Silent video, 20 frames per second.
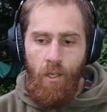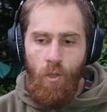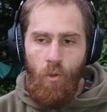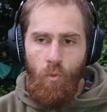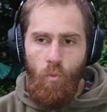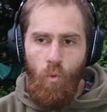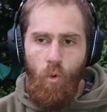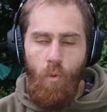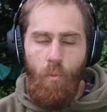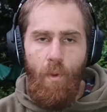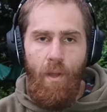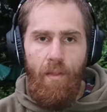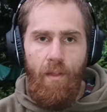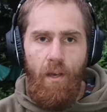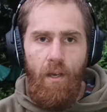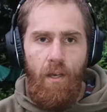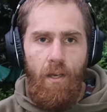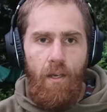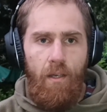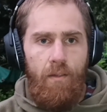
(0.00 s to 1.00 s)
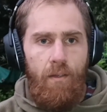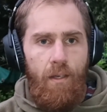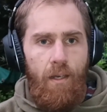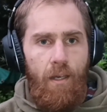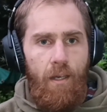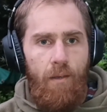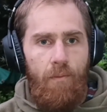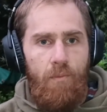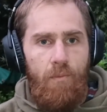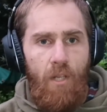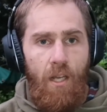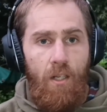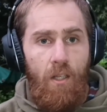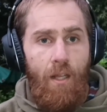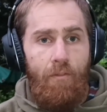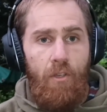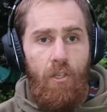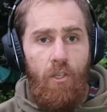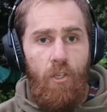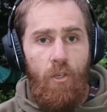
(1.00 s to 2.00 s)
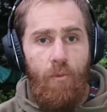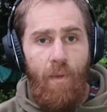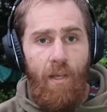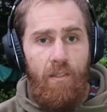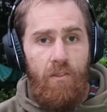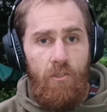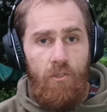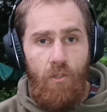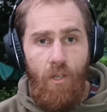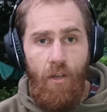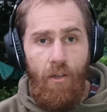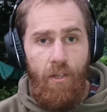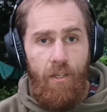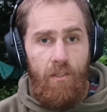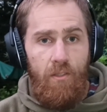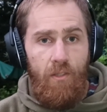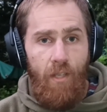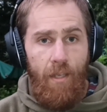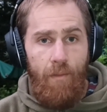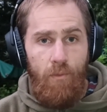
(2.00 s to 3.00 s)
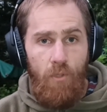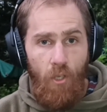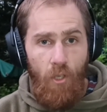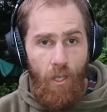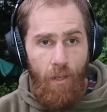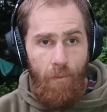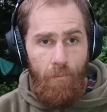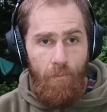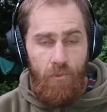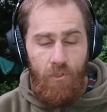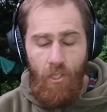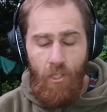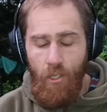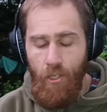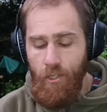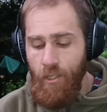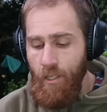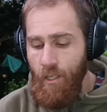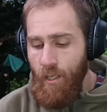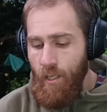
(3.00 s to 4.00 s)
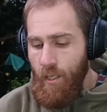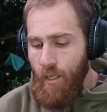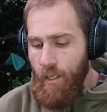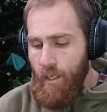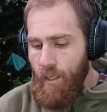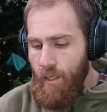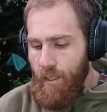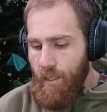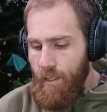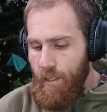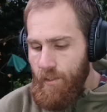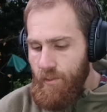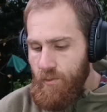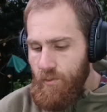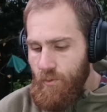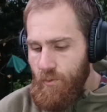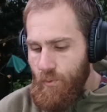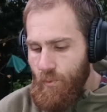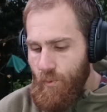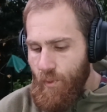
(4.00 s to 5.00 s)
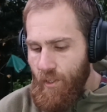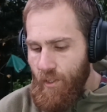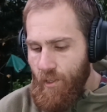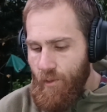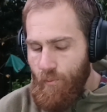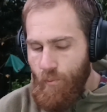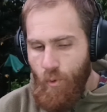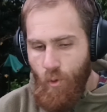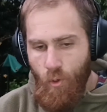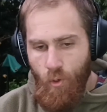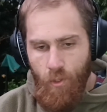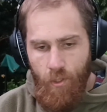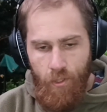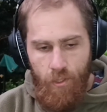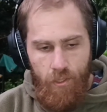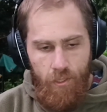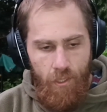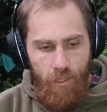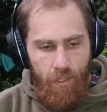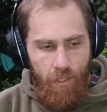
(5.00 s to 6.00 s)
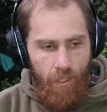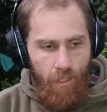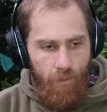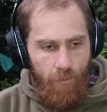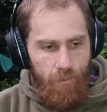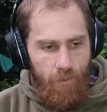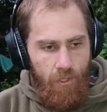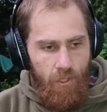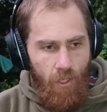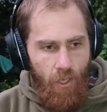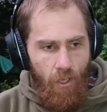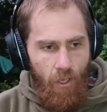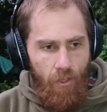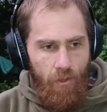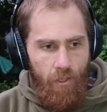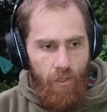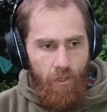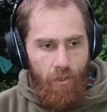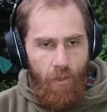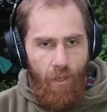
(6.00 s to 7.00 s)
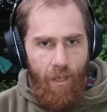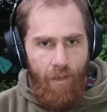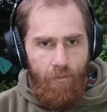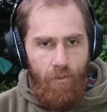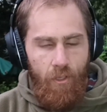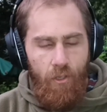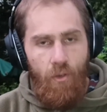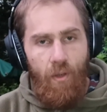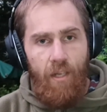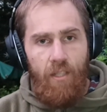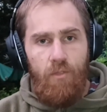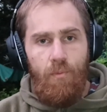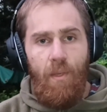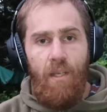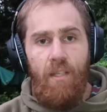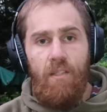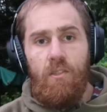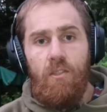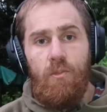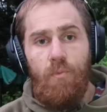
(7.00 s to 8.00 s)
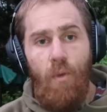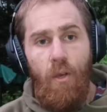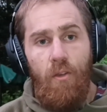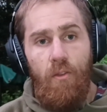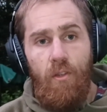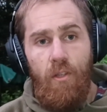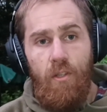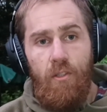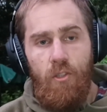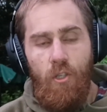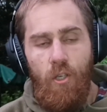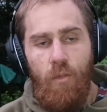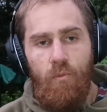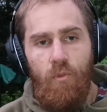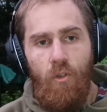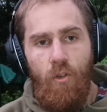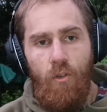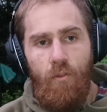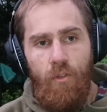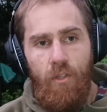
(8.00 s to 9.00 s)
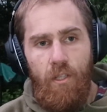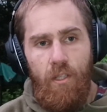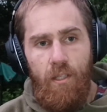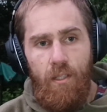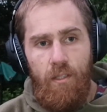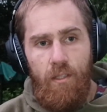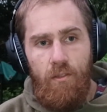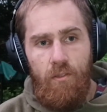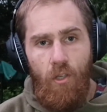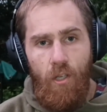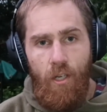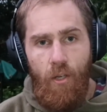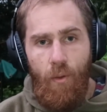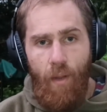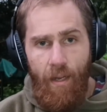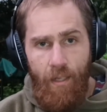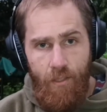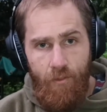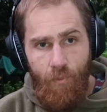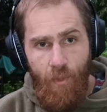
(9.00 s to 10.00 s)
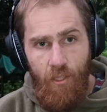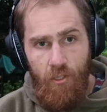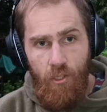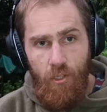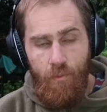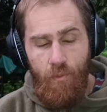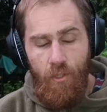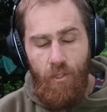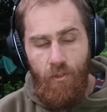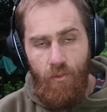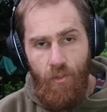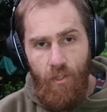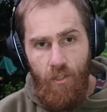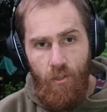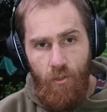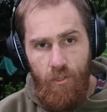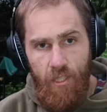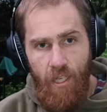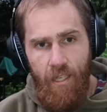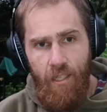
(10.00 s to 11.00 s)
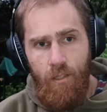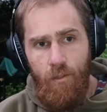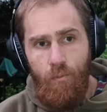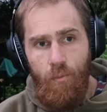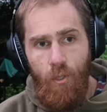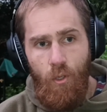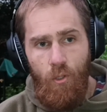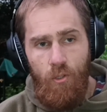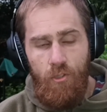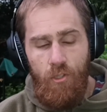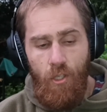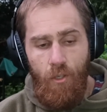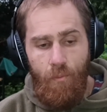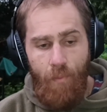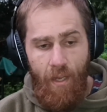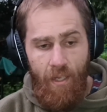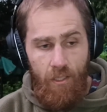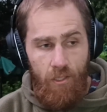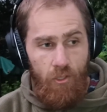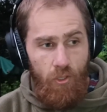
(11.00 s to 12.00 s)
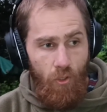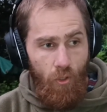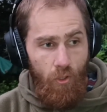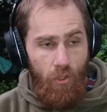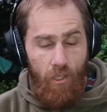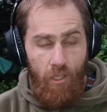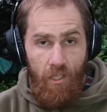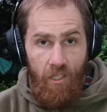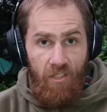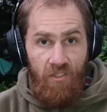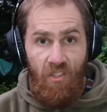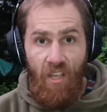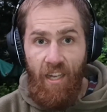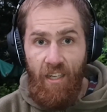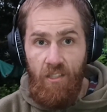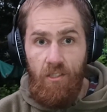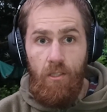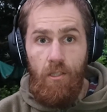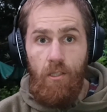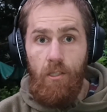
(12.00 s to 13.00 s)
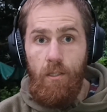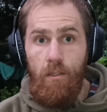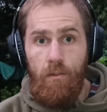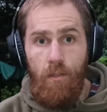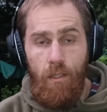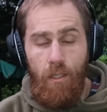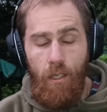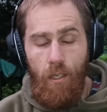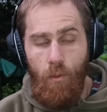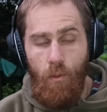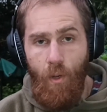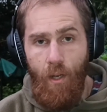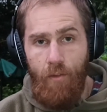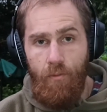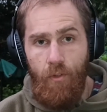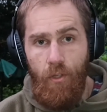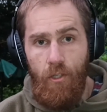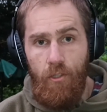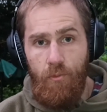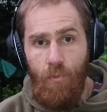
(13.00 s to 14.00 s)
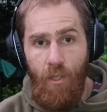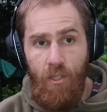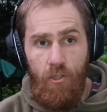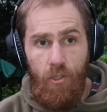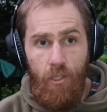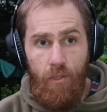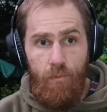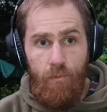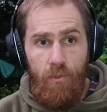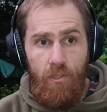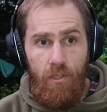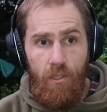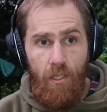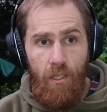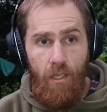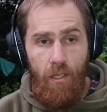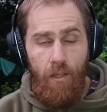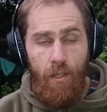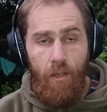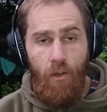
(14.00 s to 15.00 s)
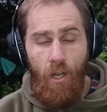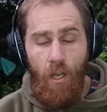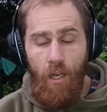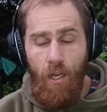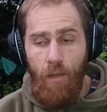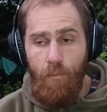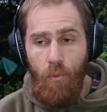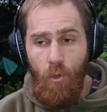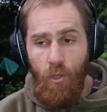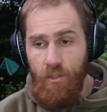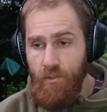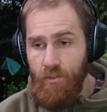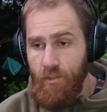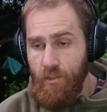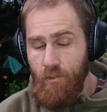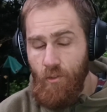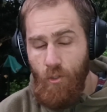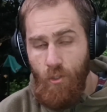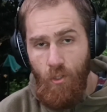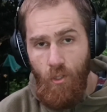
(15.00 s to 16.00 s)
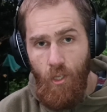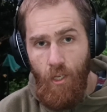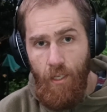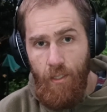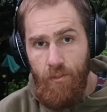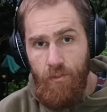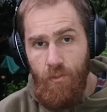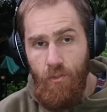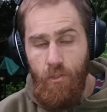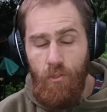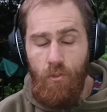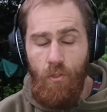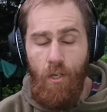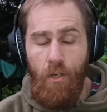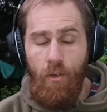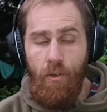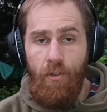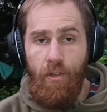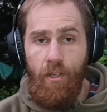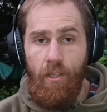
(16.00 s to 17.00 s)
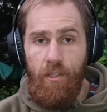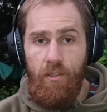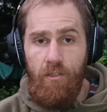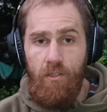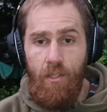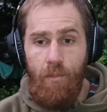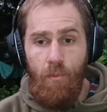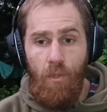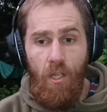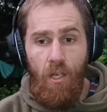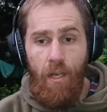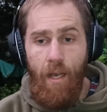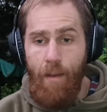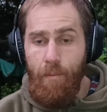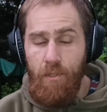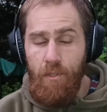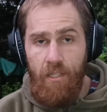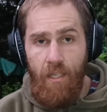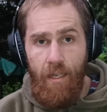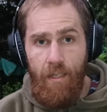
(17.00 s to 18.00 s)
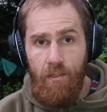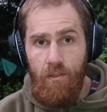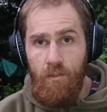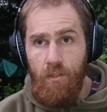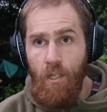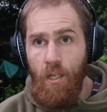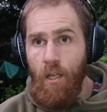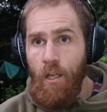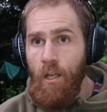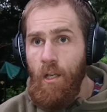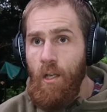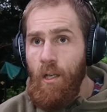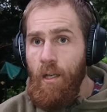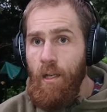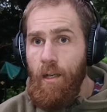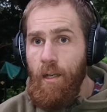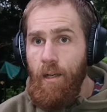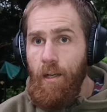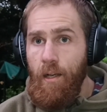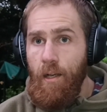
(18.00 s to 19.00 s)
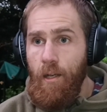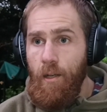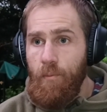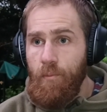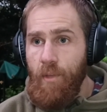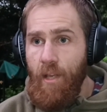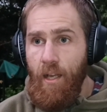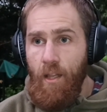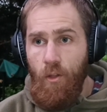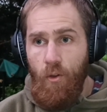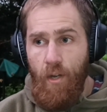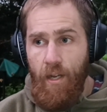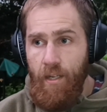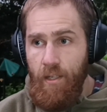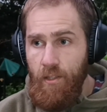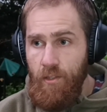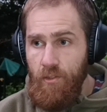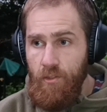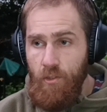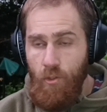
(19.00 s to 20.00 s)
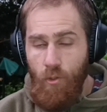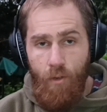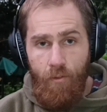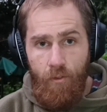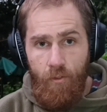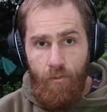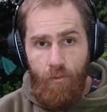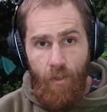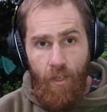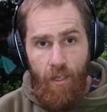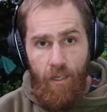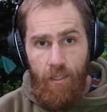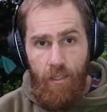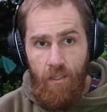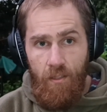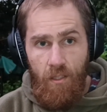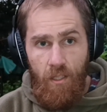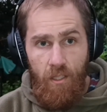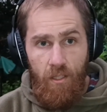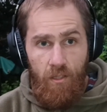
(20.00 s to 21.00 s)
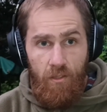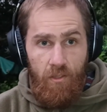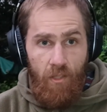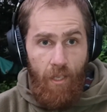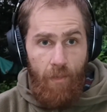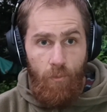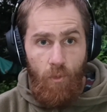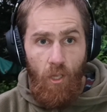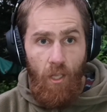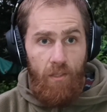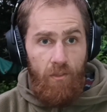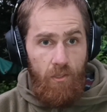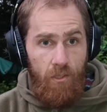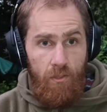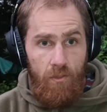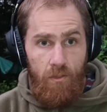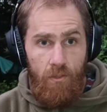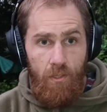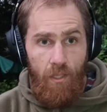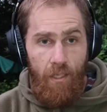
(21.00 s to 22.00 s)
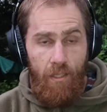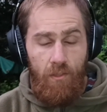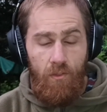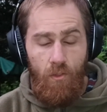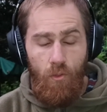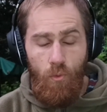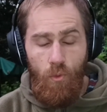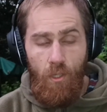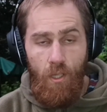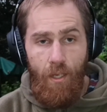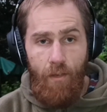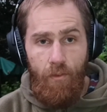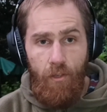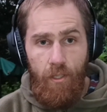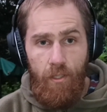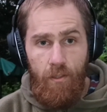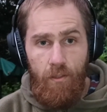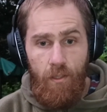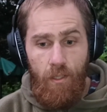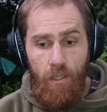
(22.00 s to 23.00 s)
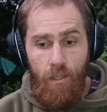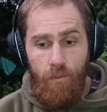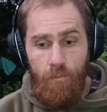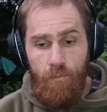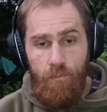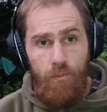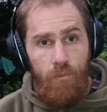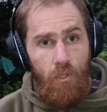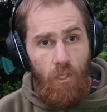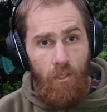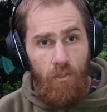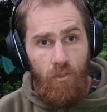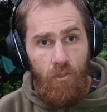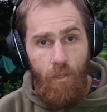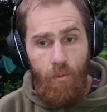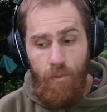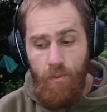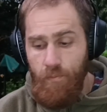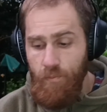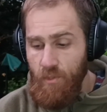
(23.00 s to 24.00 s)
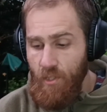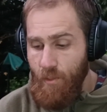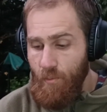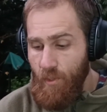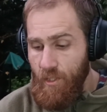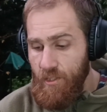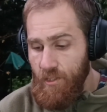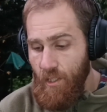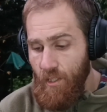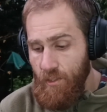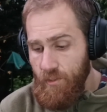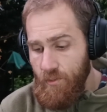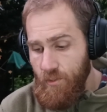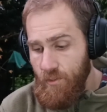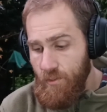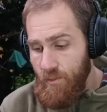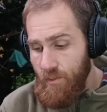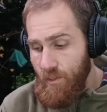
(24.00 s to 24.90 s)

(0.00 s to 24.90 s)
warm weather dung-loving cubensis growing at the same time. So it is really important to know that you have the correct species, both in terms of the psychoactive mushroom that you think you're taking, but also making sure that it is actually one of those mushrooms. There are poisonous lookalikes that grow in really similar habitats. Gallerinas are often found in the same clusters as the wood-loving Psilocybin subaruginosis.